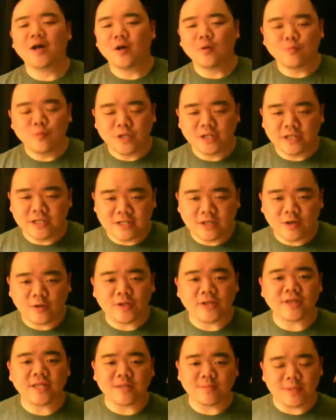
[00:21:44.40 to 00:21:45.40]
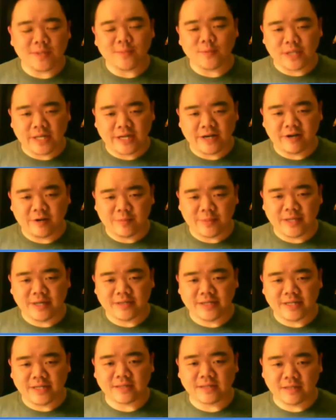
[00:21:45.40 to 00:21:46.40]
really, the only thing people care
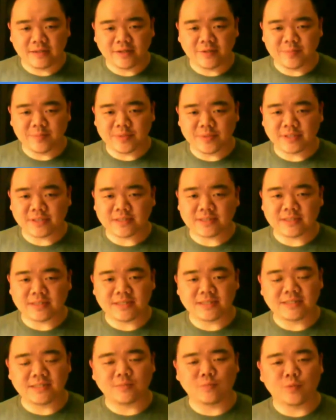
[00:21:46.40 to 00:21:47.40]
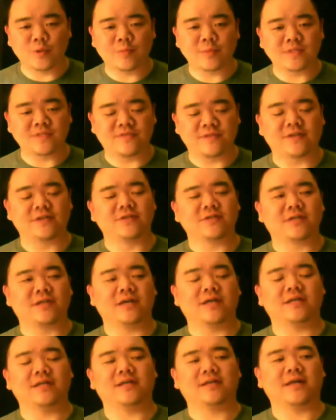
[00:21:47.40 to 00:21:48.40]
about at the Olympics is women's figure
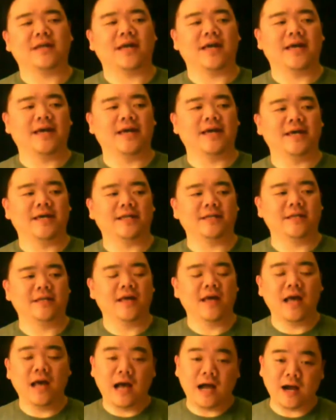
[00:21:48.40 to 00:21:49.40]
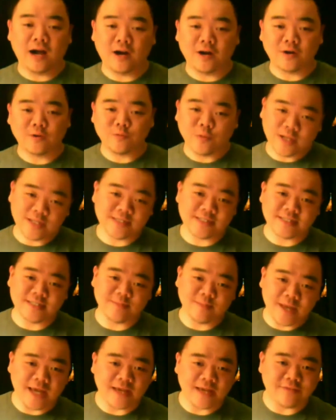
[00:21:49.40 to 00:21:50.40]
skating, and our resident
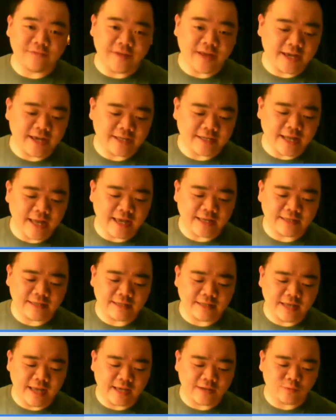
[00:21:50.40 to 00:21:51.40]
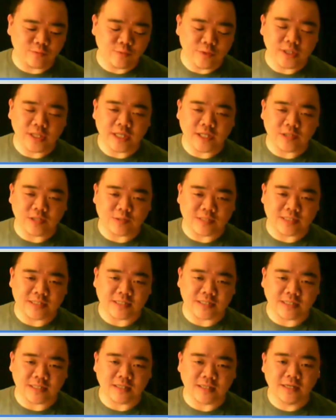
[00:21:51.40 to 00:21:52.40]
Mad fan had a really
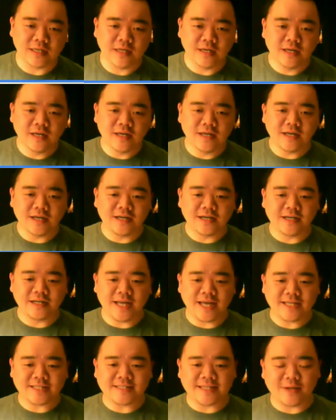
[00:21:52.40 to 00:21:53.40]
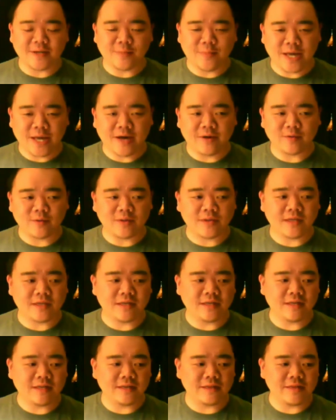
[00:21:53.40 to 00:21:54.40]
interesting essay about
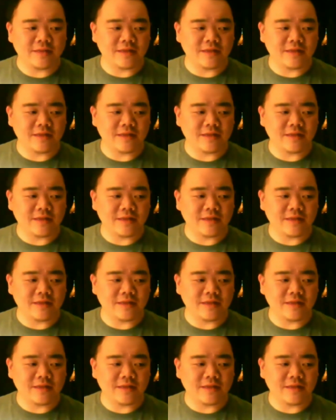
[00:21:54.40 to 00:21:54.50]
the